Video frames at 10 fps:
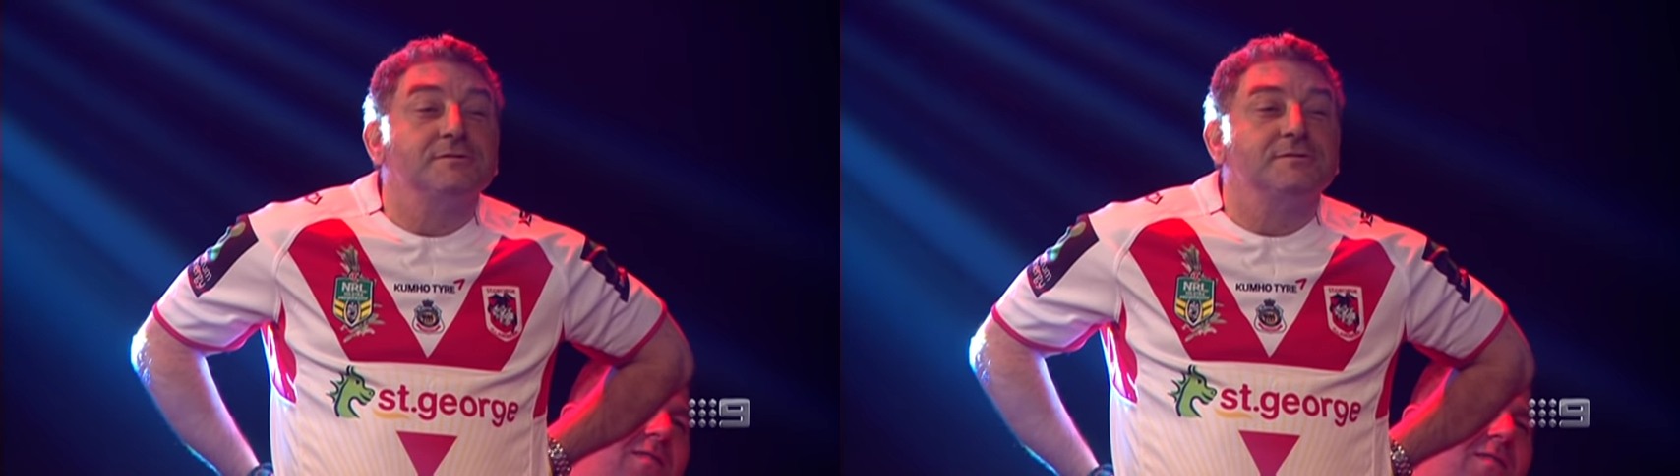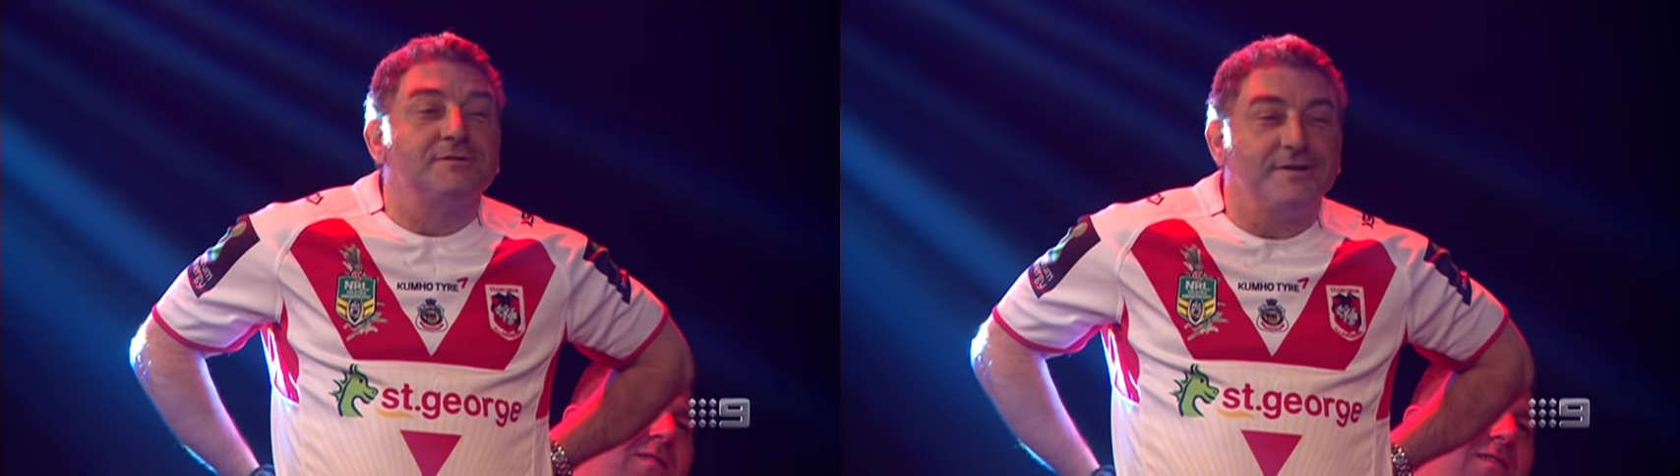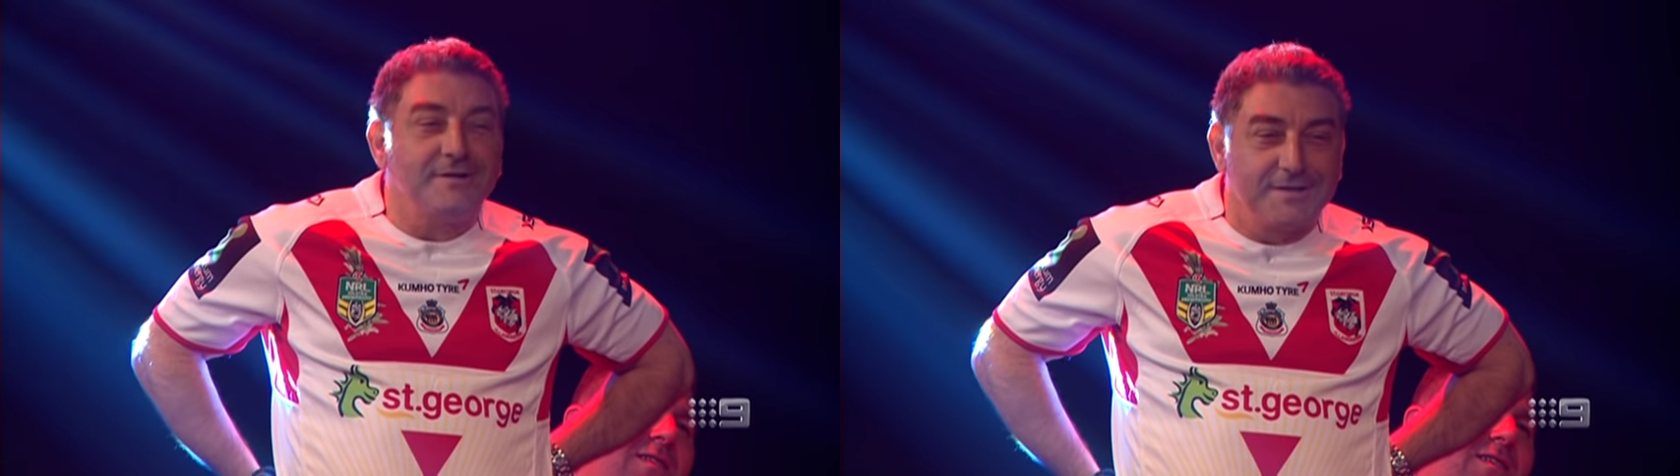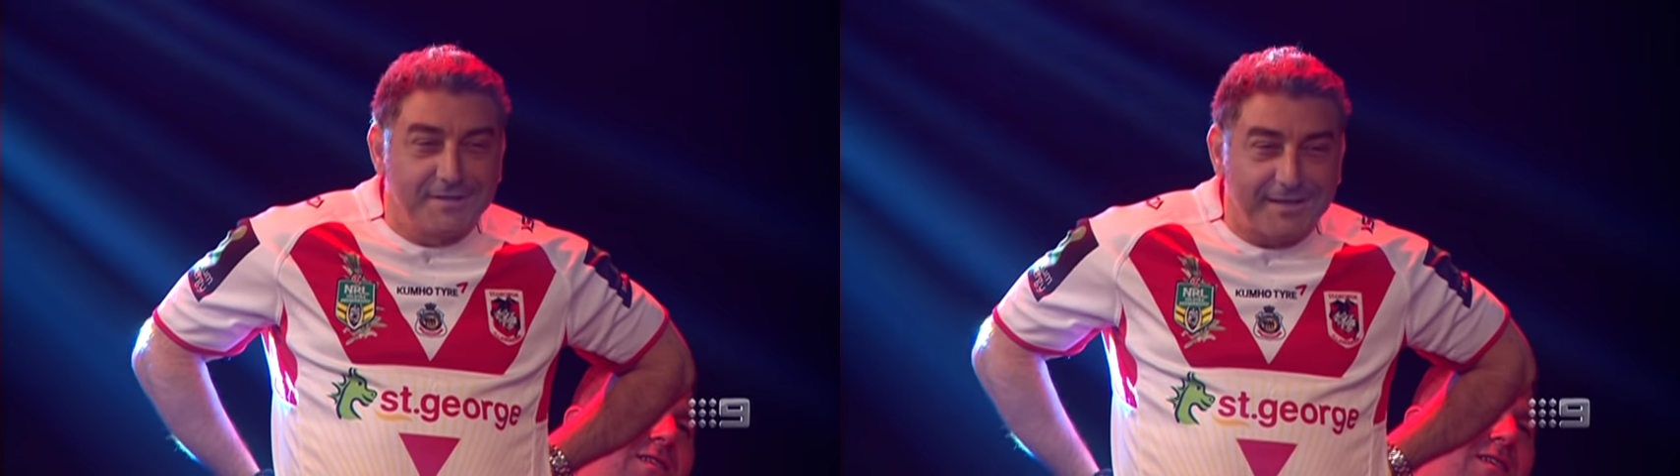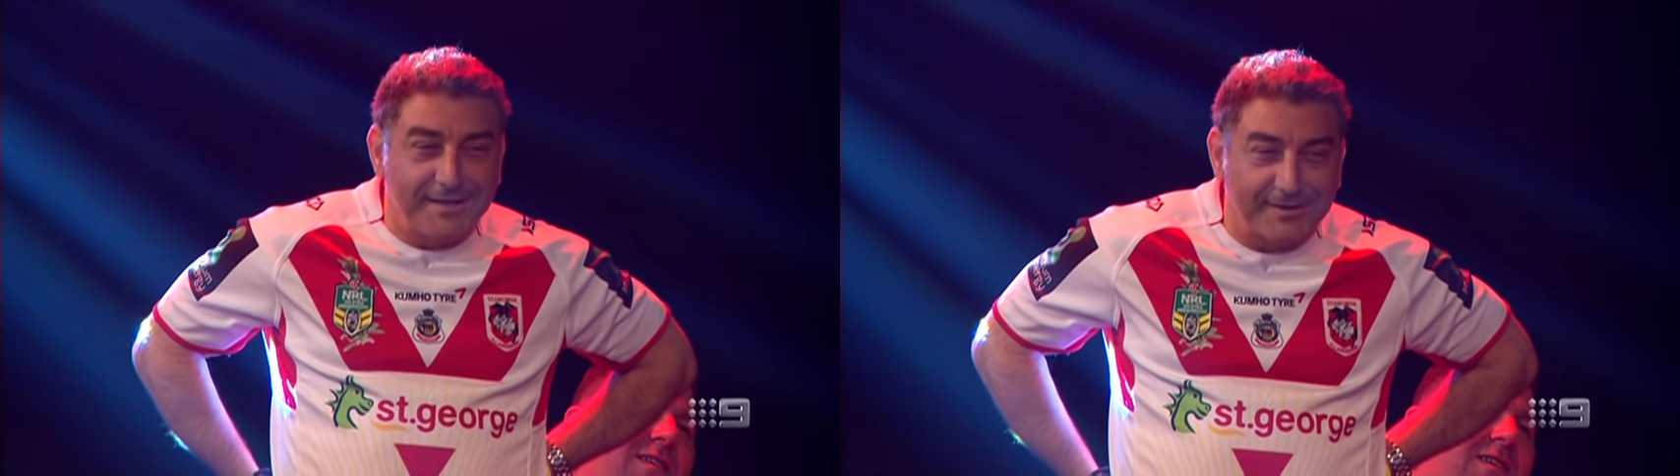Fatty.
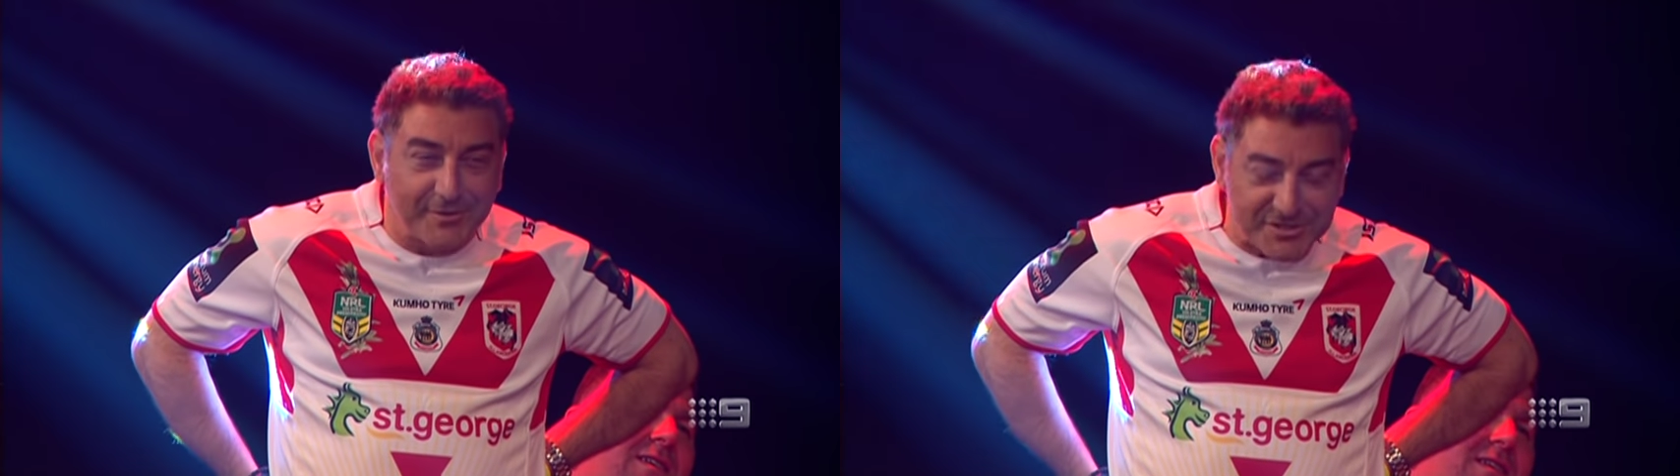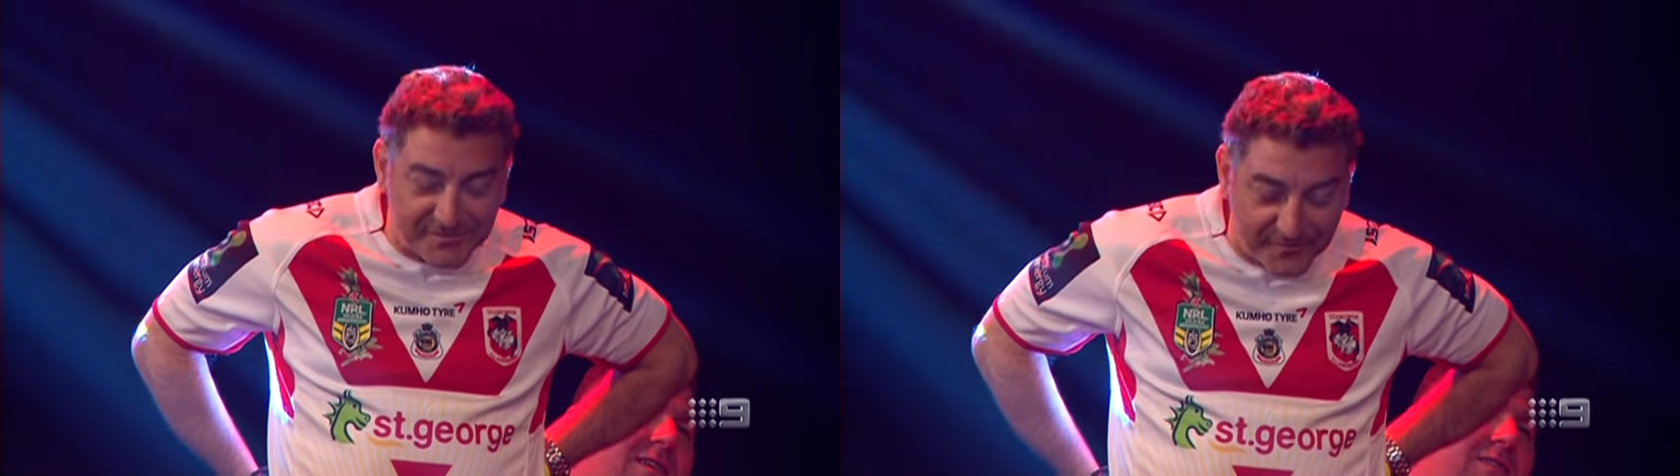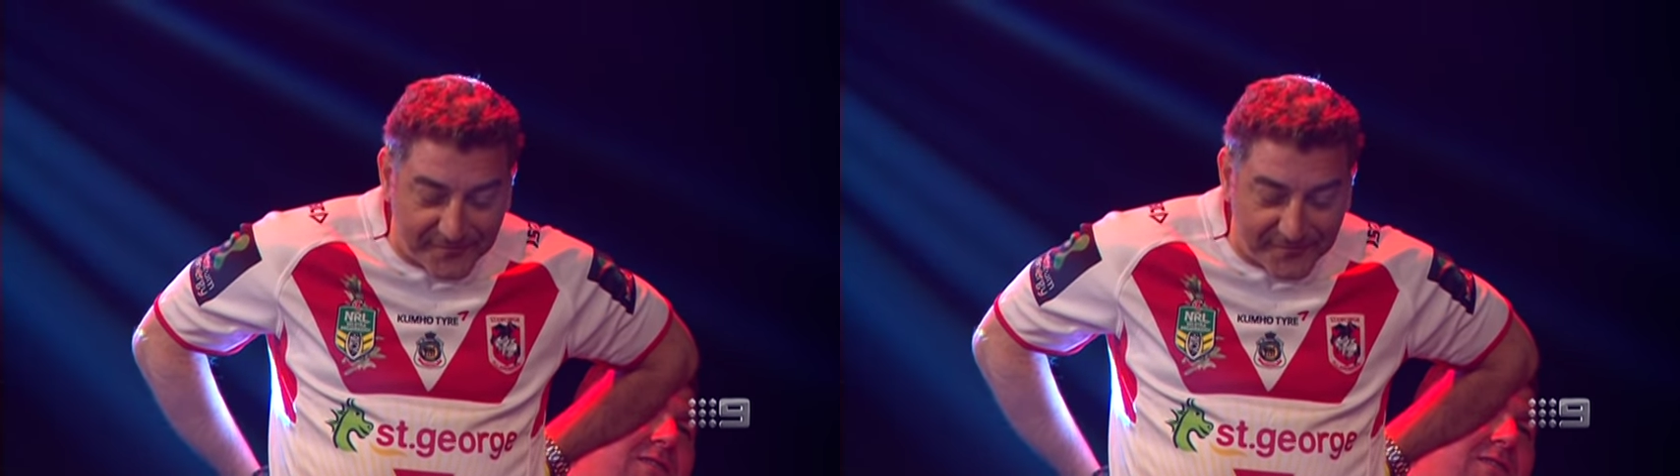Yeah, question for